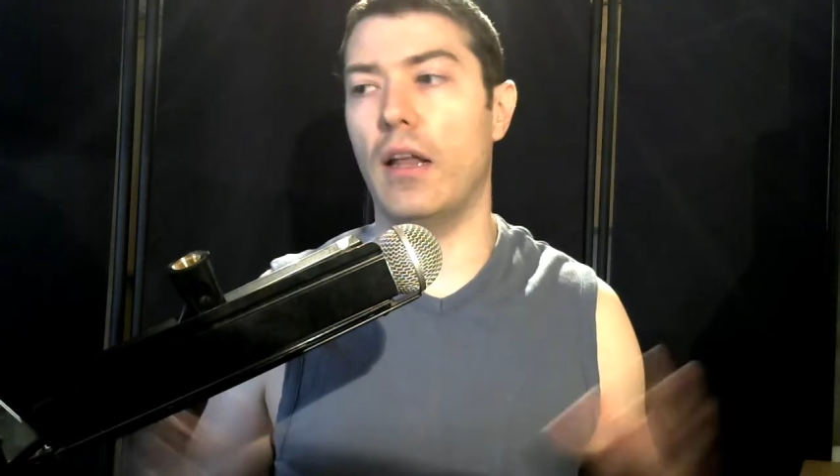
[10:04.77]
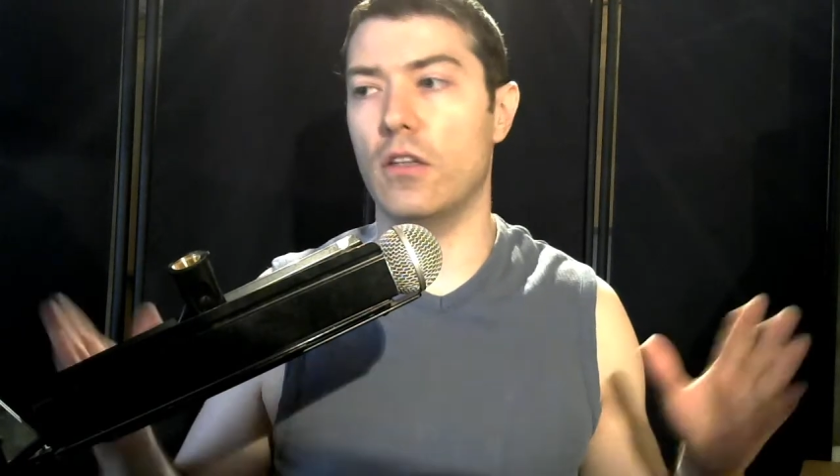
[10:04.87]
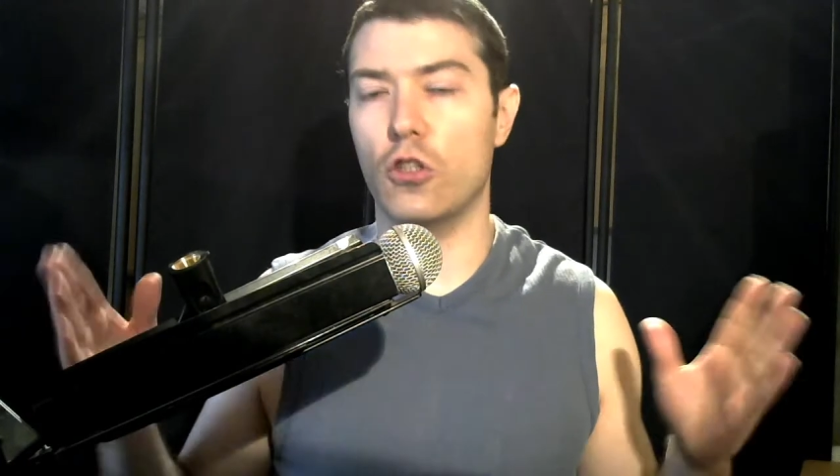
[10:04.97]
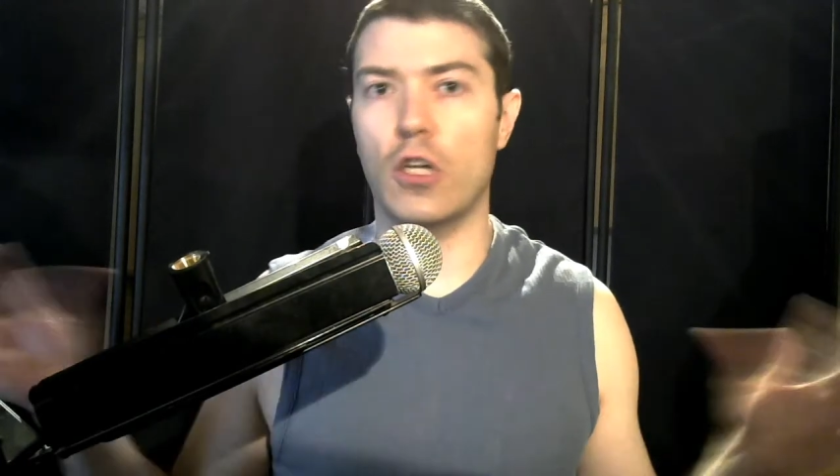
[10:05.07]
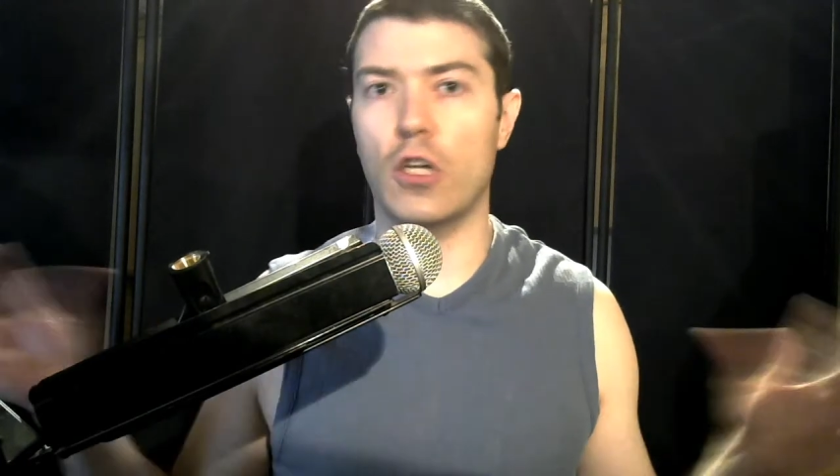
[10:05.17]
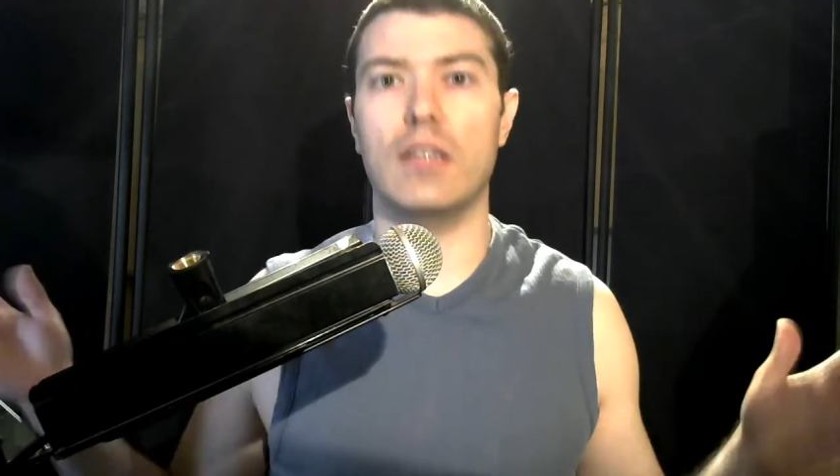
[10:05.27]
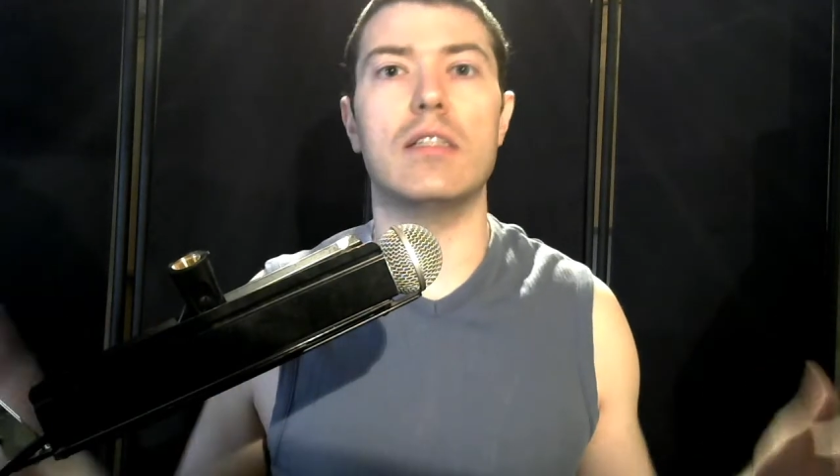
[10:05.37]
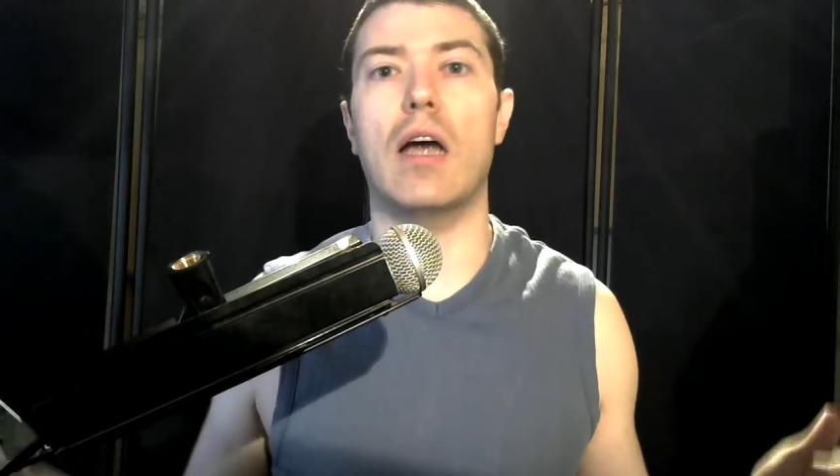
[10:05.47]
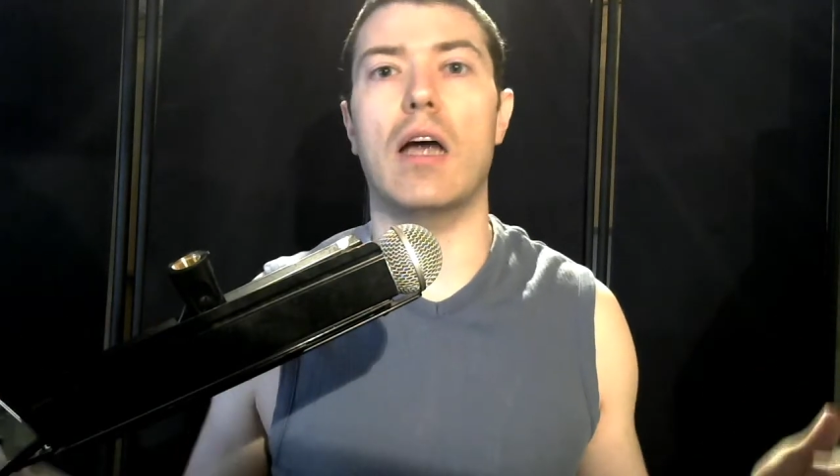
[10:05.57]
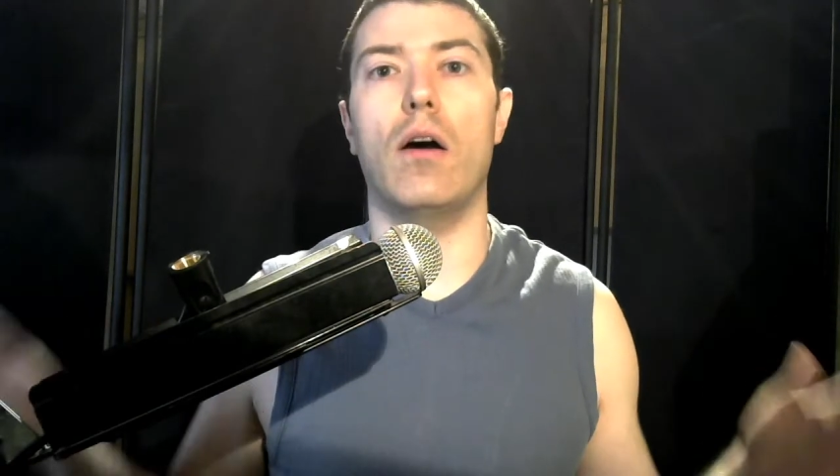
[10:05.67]
shut
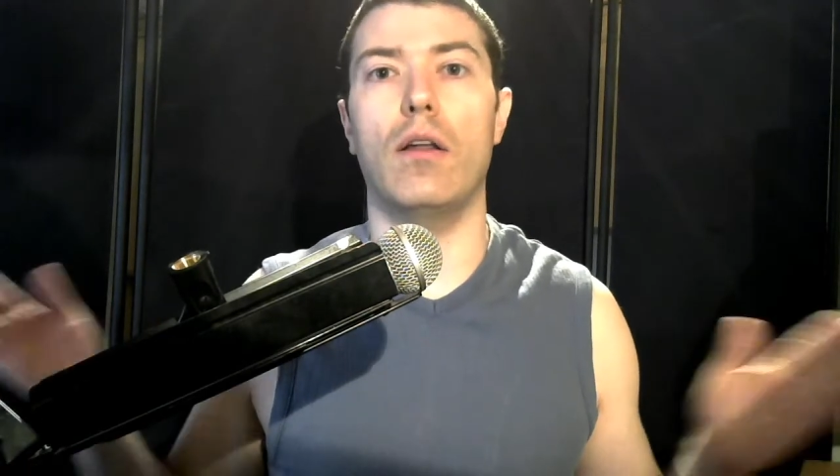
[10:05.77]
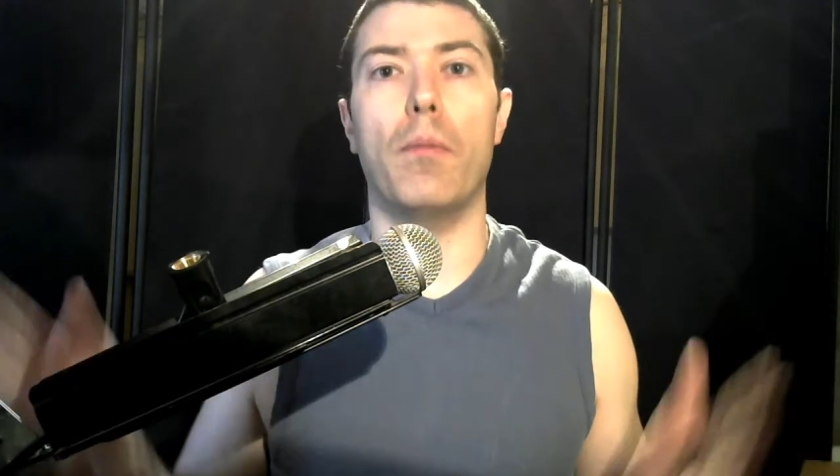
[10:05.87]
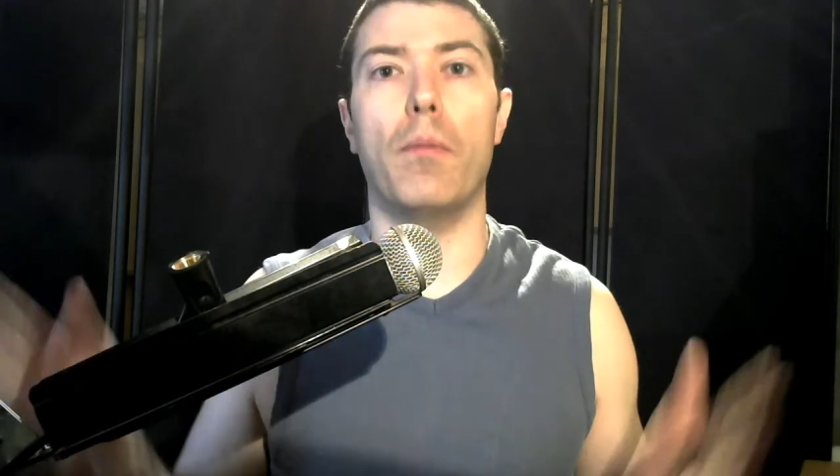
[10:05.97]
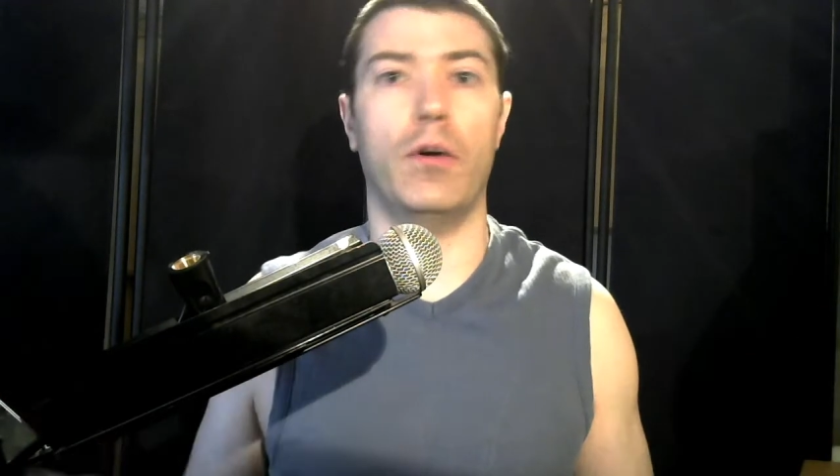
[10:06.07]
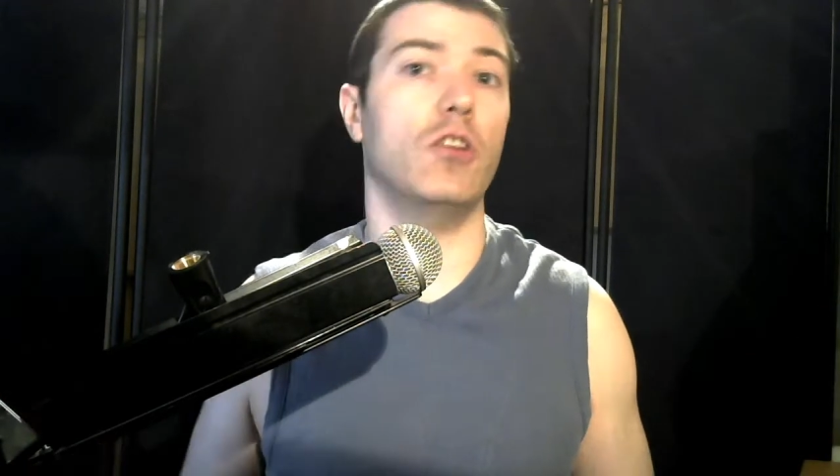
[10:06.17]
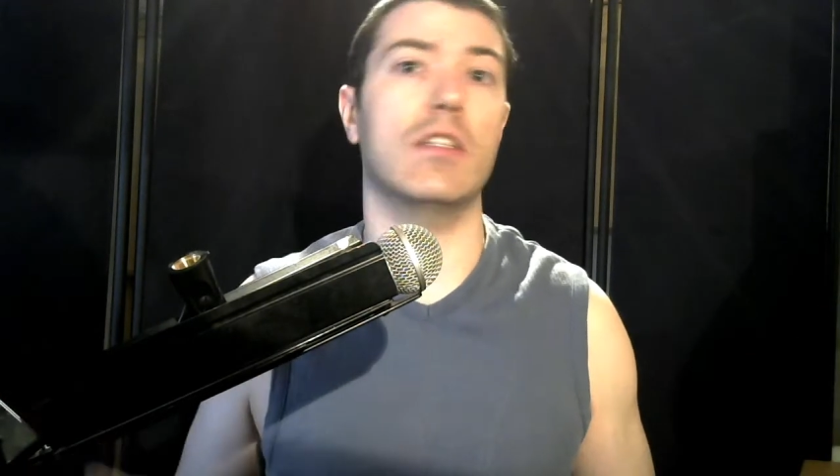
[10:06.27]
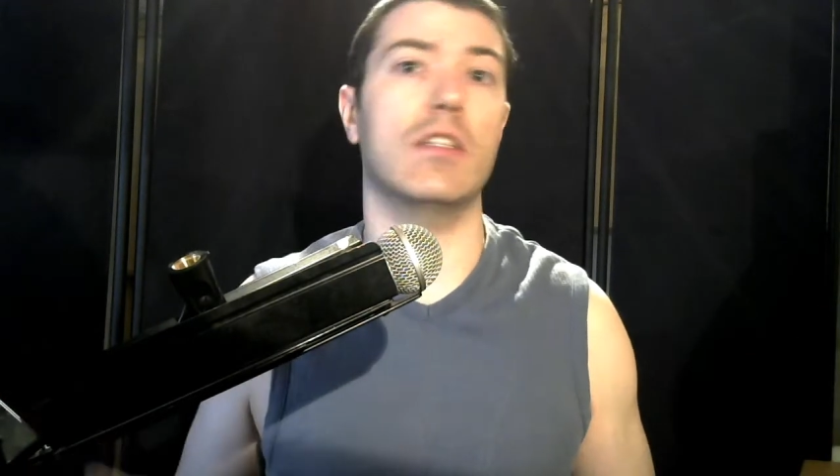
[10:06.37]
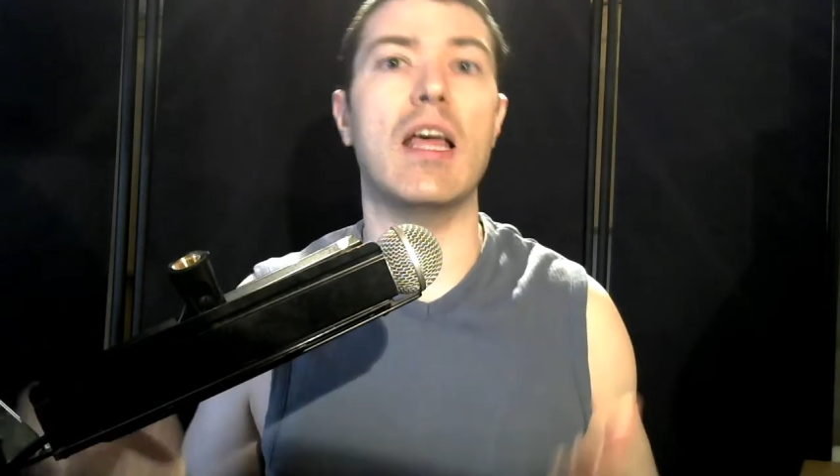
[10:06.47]
down operations